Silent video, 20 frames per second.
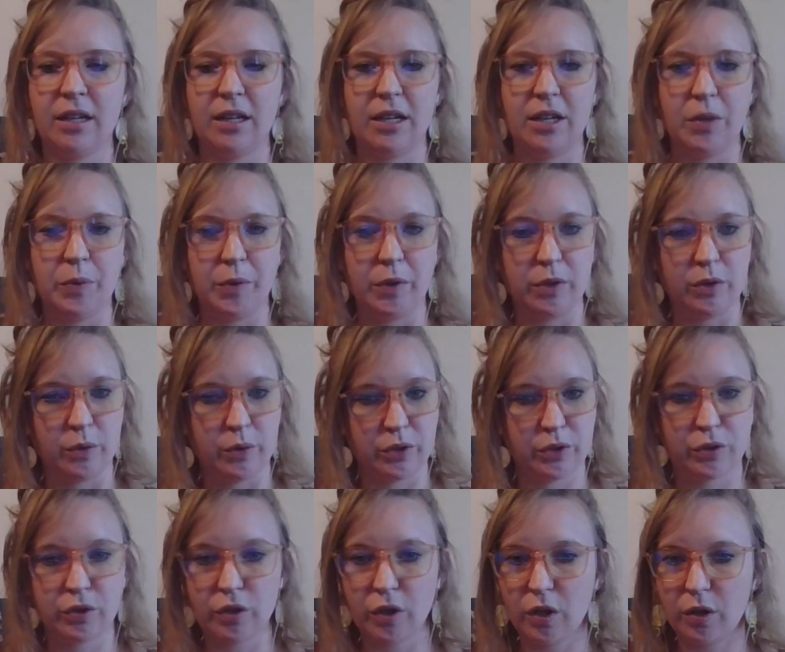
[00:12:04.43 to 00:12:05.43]
Um, there were
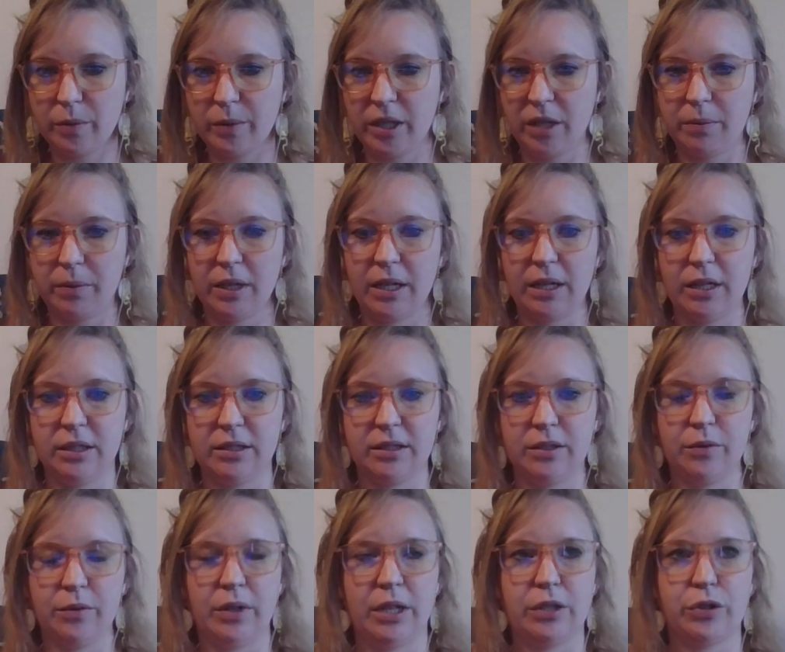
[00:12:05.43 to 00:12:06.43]
so many planets
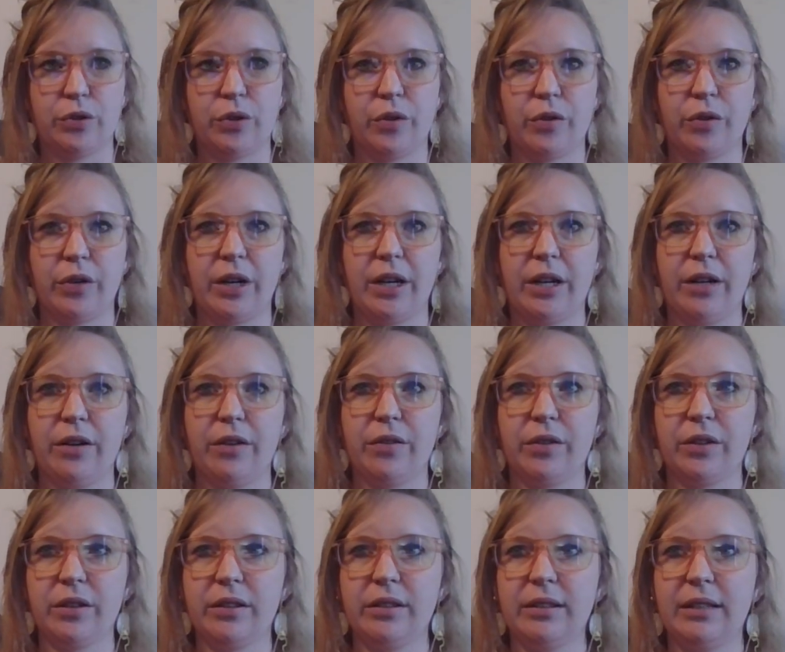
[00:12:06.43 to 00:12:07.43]
in retrograde
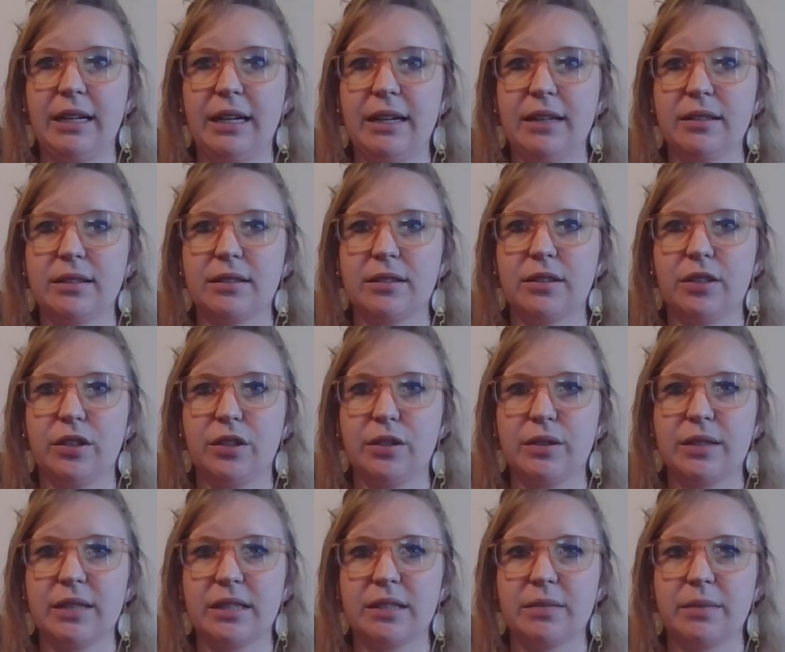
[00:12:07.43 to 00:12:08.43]
over the last, you know,
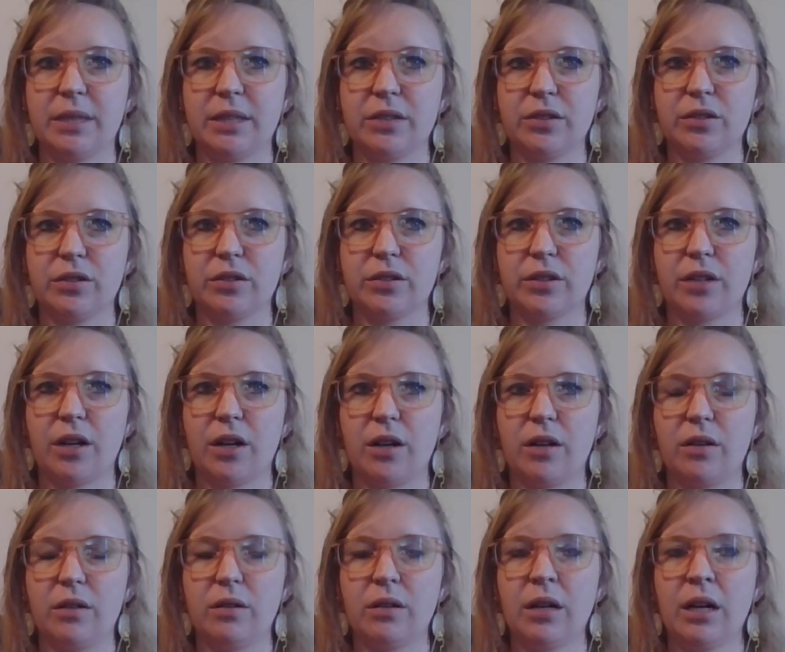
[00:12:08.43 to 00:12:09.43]
six months or
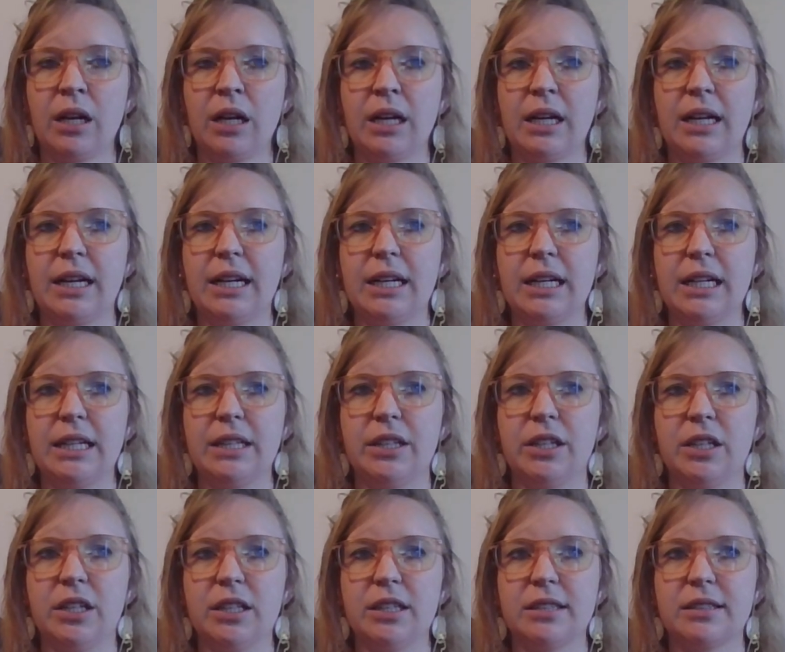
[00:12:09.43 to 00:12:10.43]
so and,
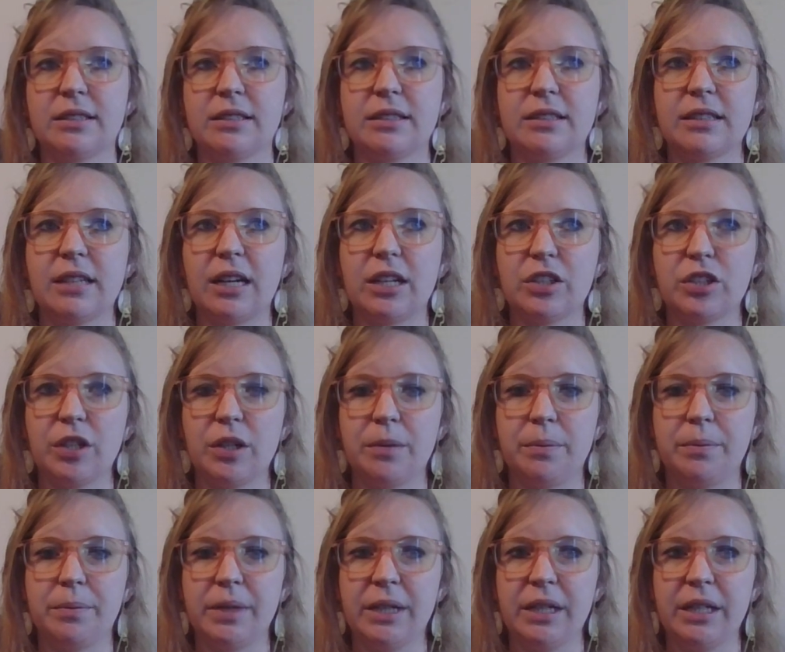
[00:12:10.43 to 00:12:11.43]
there is such a
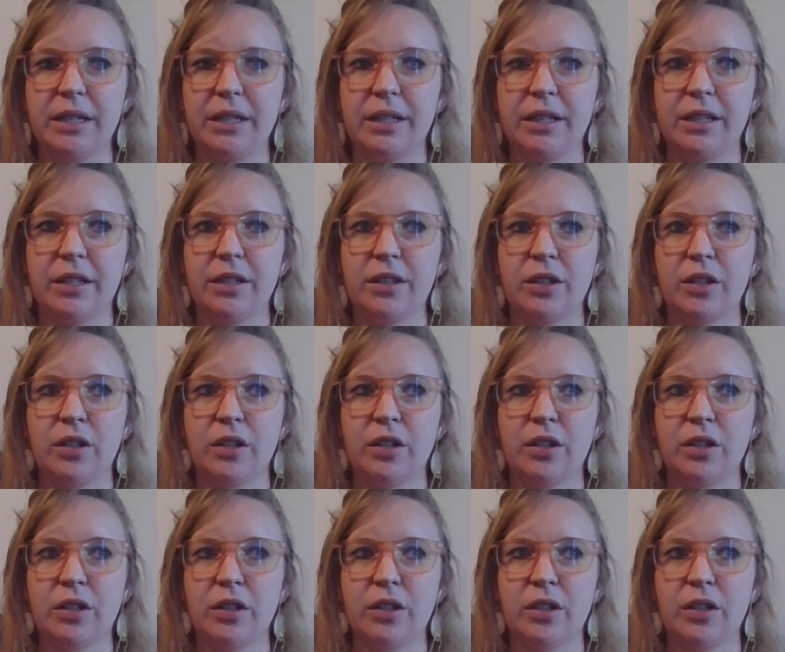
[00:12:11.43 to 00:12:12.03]
big